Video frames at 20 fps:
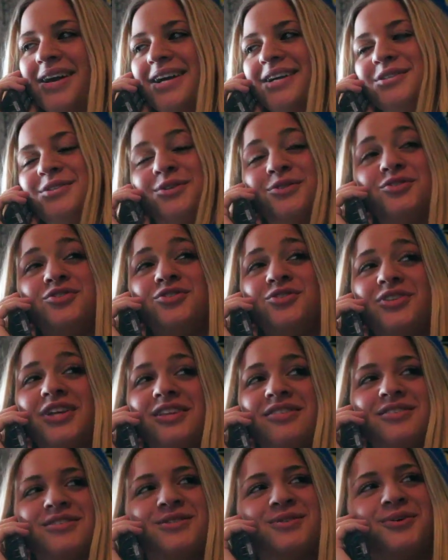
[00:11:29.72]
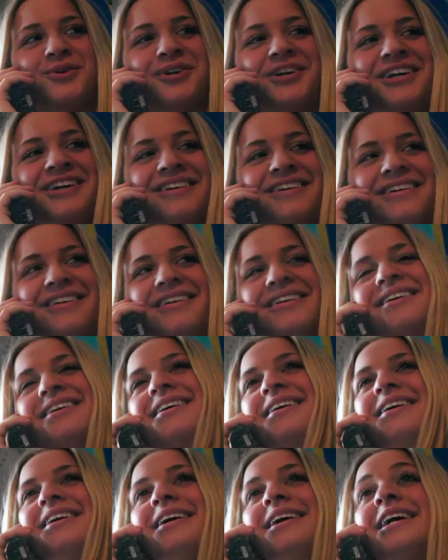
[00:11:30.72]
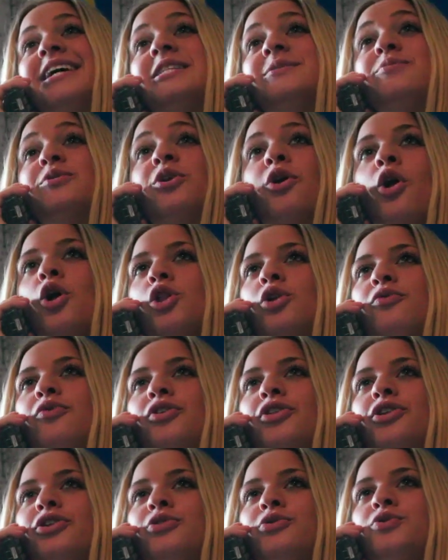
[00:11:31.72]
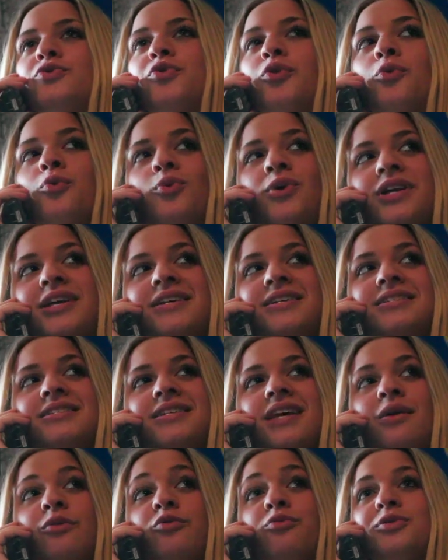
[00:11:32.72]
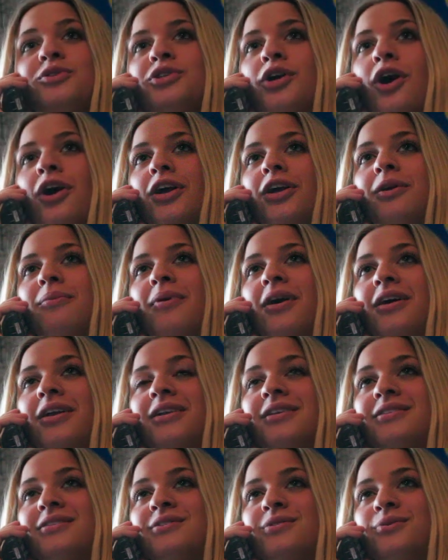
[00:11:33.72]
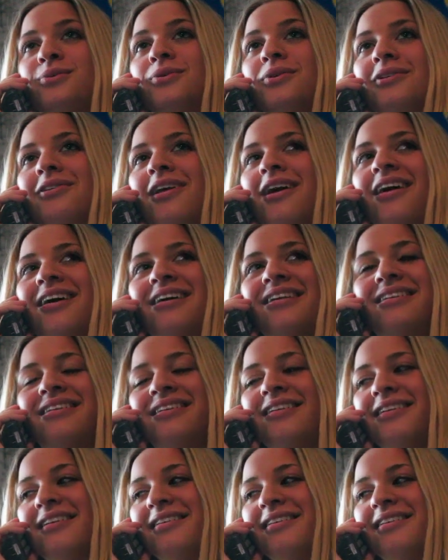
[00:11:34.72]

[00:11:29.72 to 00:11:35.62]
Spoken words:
I told you you'd like the story. It's been all over the news for weeks, and we've been talking about it in school a lot.